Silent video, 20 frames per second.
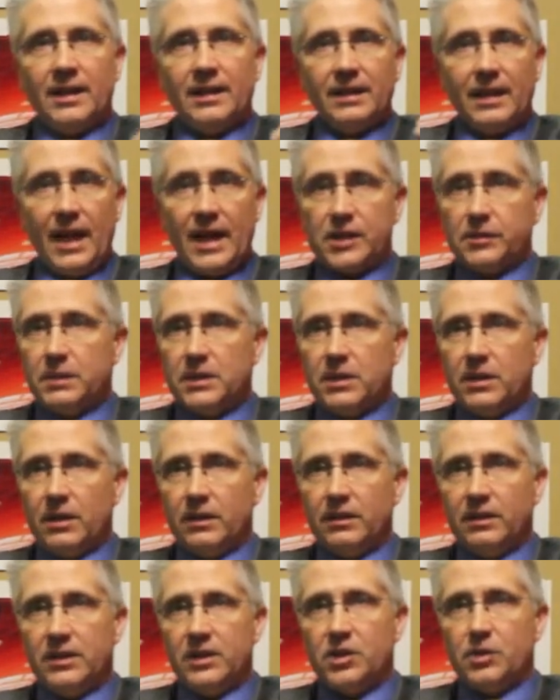Last but
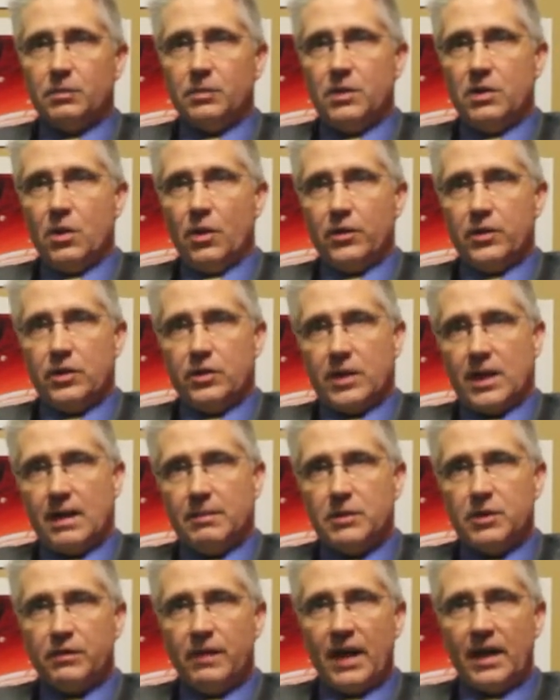not least, we know that your
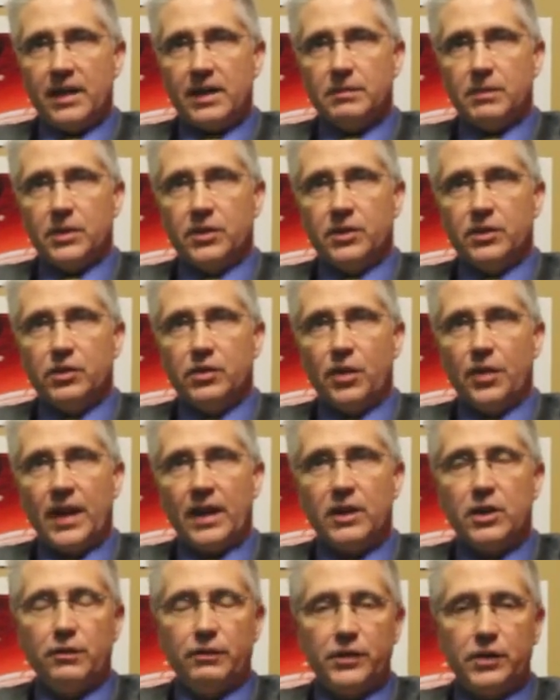time is valuable, so
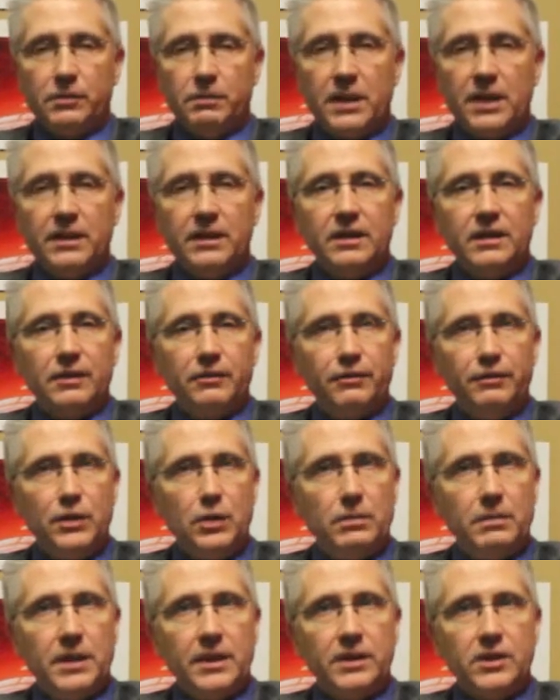thank you for spending a
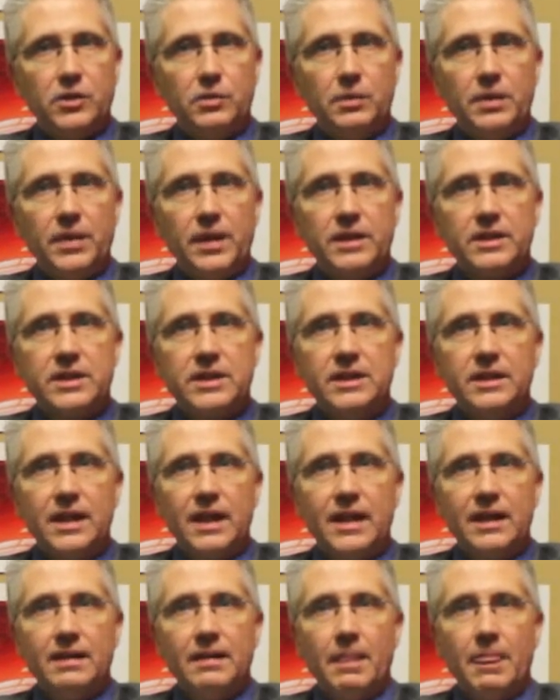few minutes with us
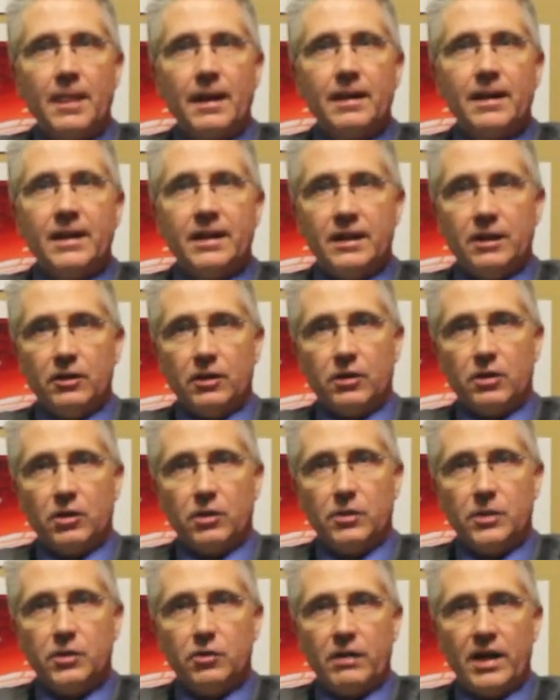today here at
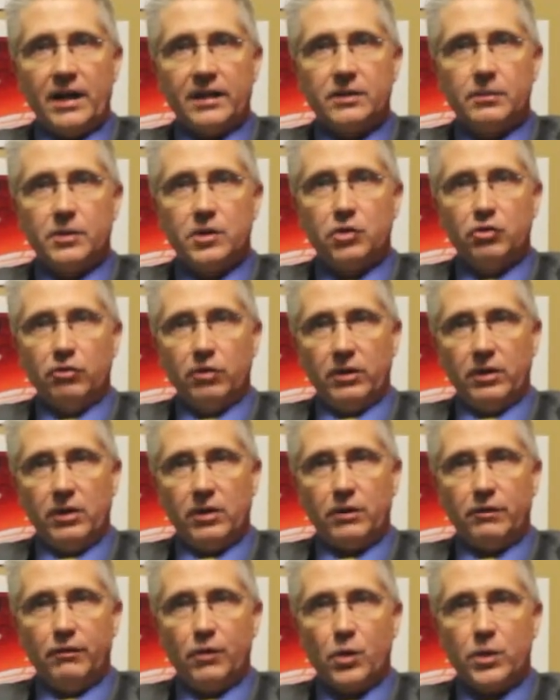Kirkwood Direct, and we truly
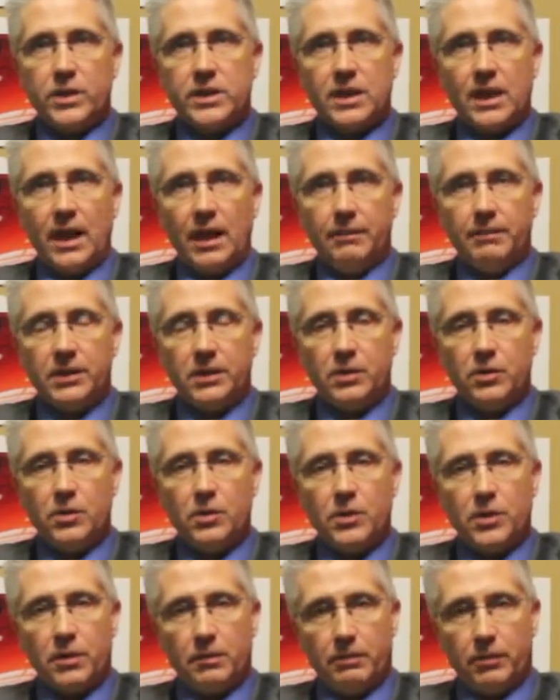look forward to helping you
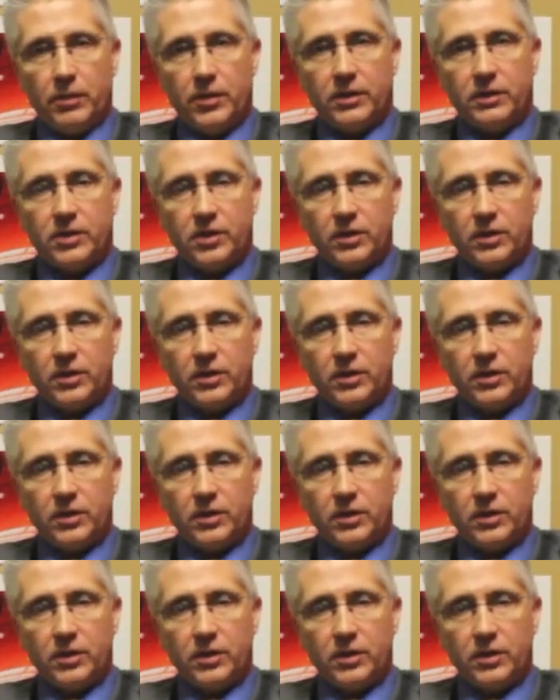with the print